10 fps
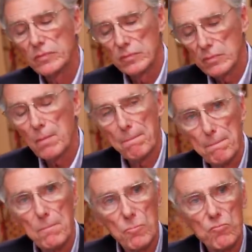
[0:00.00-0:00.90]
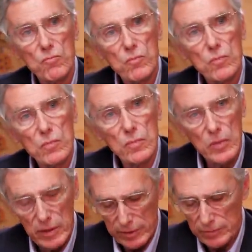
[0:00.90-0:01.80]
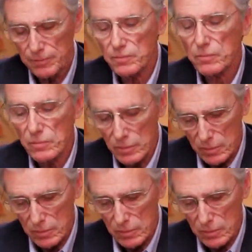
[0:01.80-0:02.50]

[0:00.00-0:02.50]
and partner with them. I